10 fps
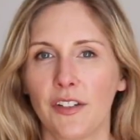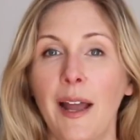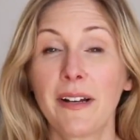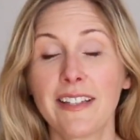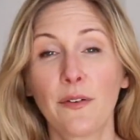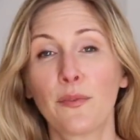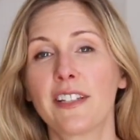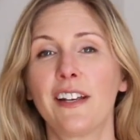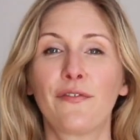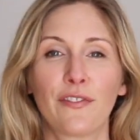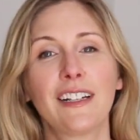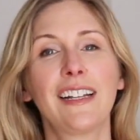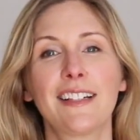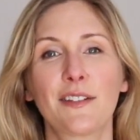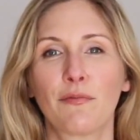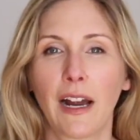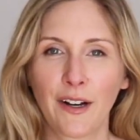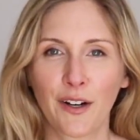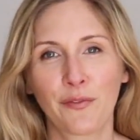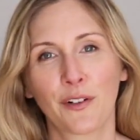I myself was a freelance
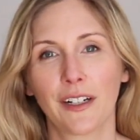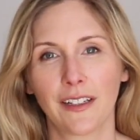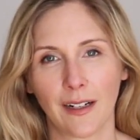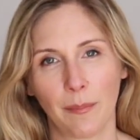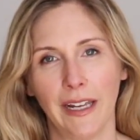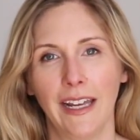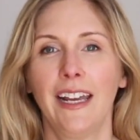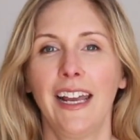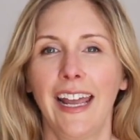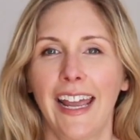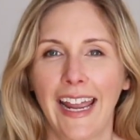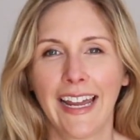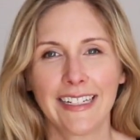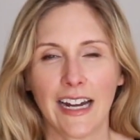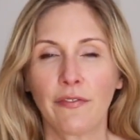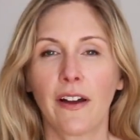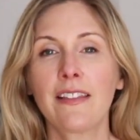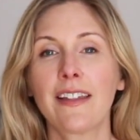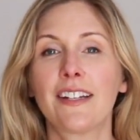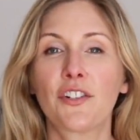writer for a little bit, and I
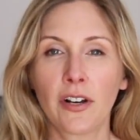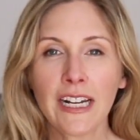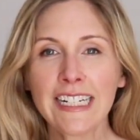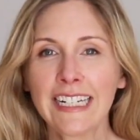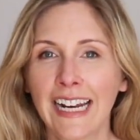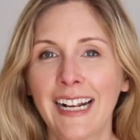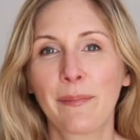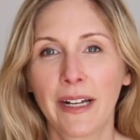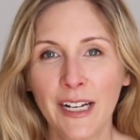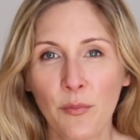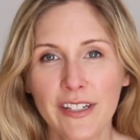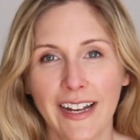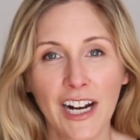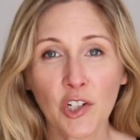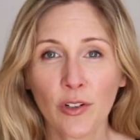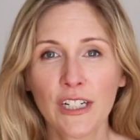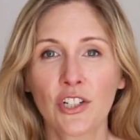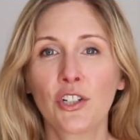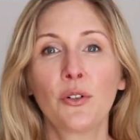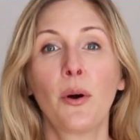found that the trick to getting money was actually
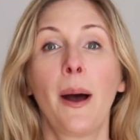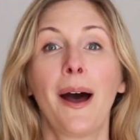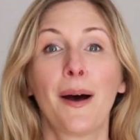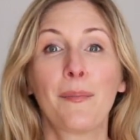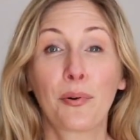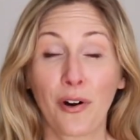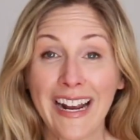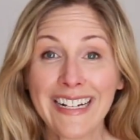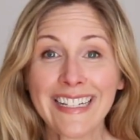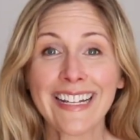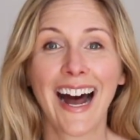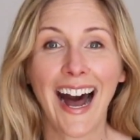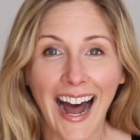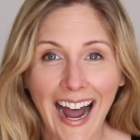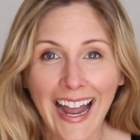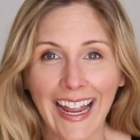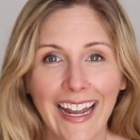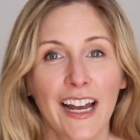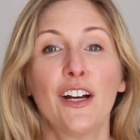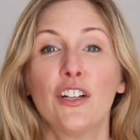to price high.